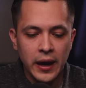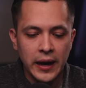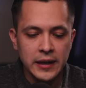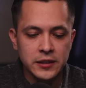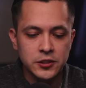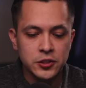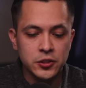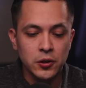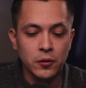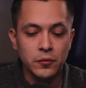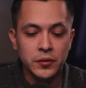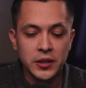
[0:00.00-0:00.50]
And
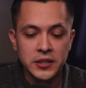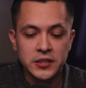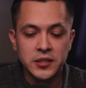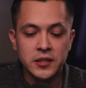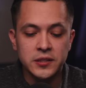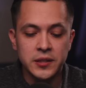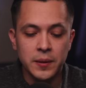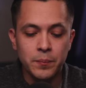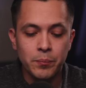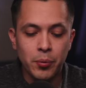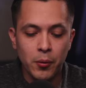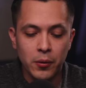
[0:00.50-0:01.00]
so this
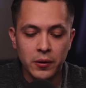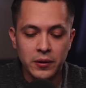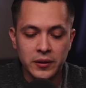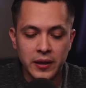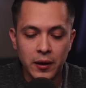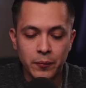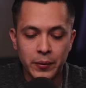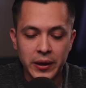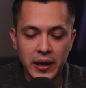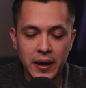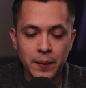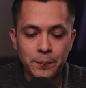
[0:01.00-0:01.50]
is important
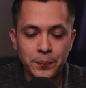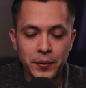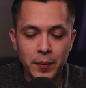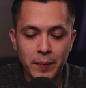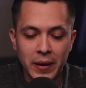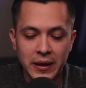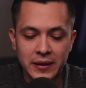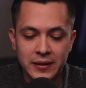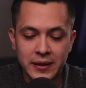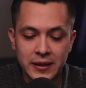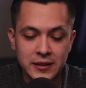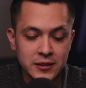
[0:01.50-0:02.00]
that we
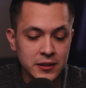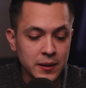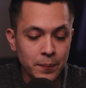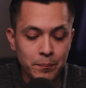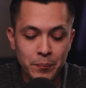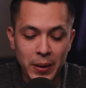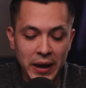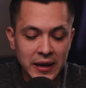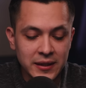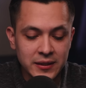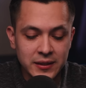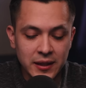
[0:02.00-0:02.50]
implement these, the
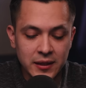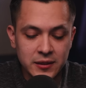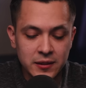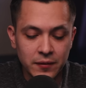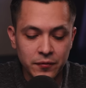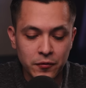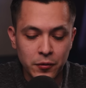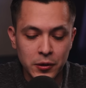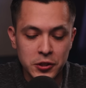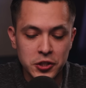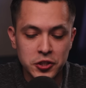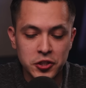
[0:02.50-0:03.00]
basics
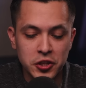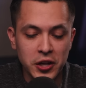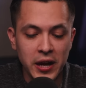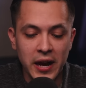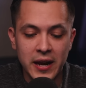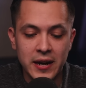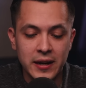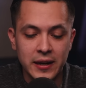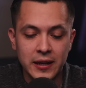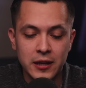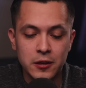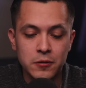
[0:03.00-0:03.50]
of
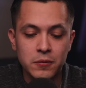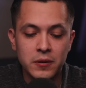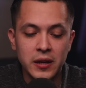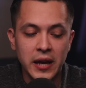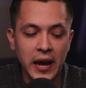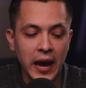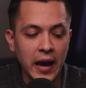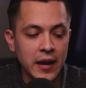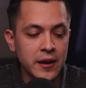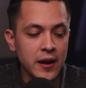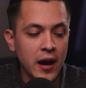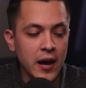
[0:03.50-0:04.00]
Christianity. You
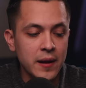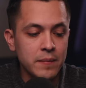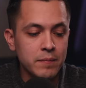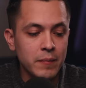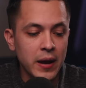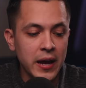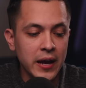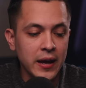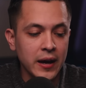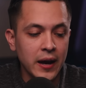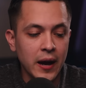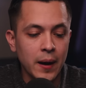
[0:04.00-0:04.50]
cannot
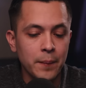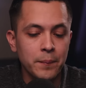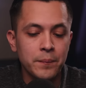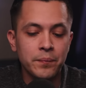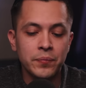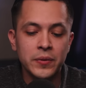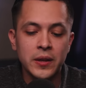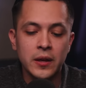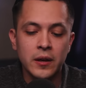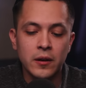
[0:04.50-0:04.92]
make up